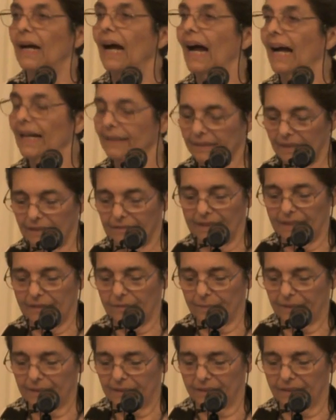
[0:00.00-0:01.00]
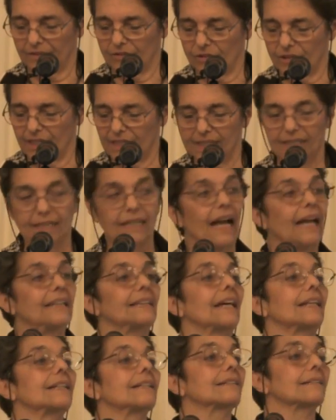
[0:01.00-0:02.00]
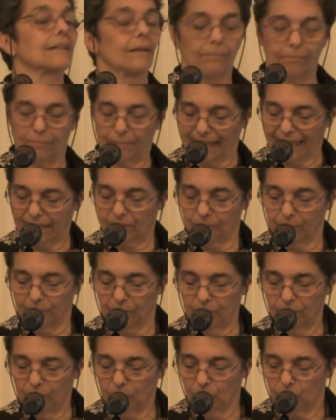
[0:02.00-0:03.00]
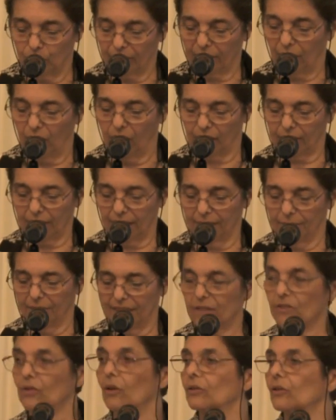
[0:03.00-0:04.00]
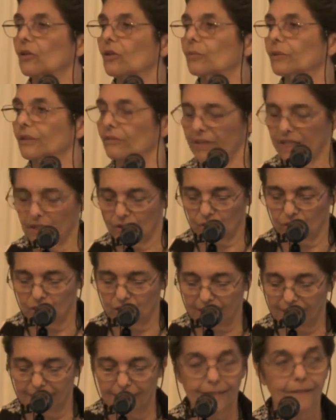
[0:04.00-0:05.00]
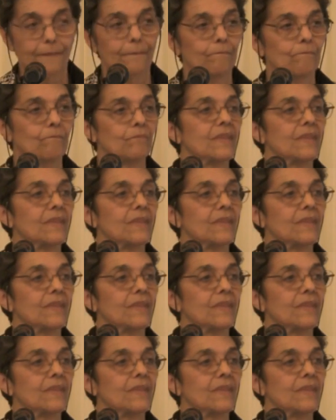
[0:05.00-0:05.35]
and developing countries, and that is compatible with hard limits on global resources?